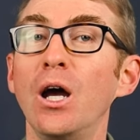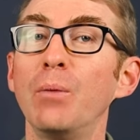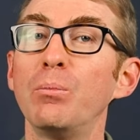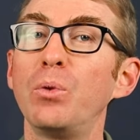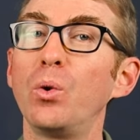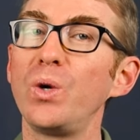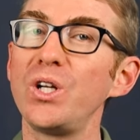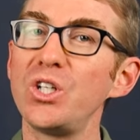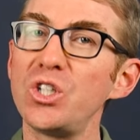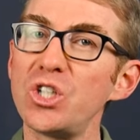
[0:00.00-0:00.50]

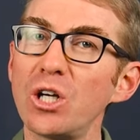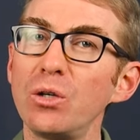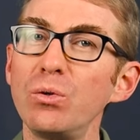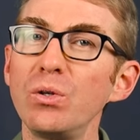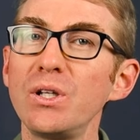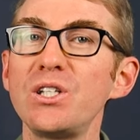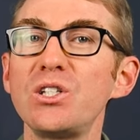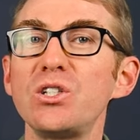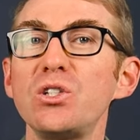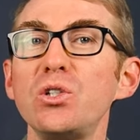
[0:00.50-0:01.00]
but we
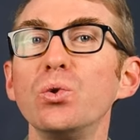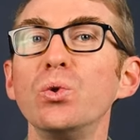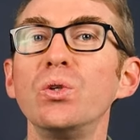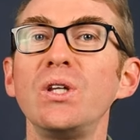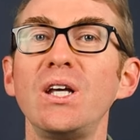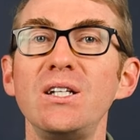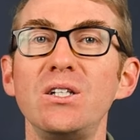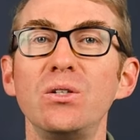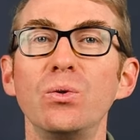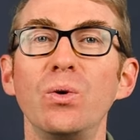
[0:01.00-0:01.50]
generally still
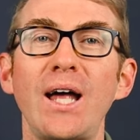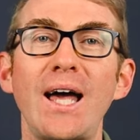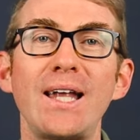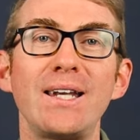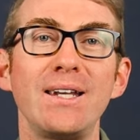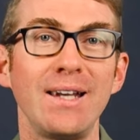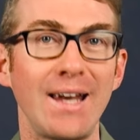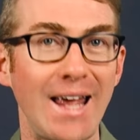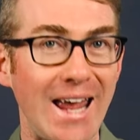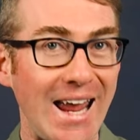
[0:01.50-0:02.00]
need to
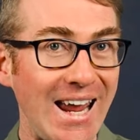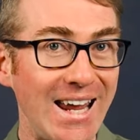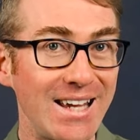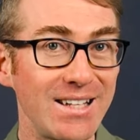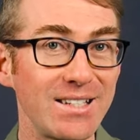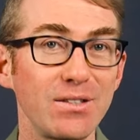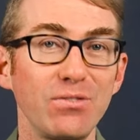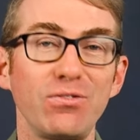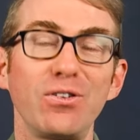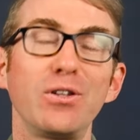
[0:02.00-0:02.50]
add an
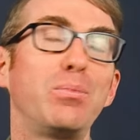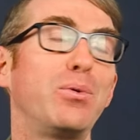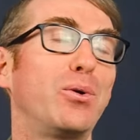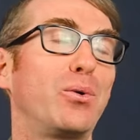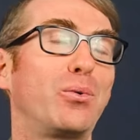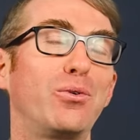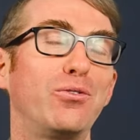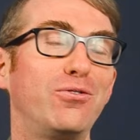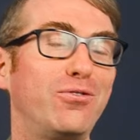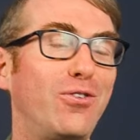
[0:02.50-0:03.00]
S for the
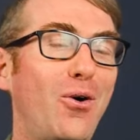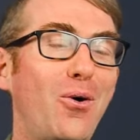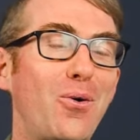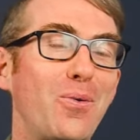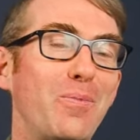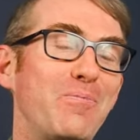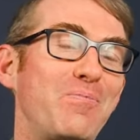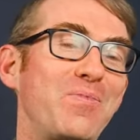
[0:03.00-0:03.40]
plural form.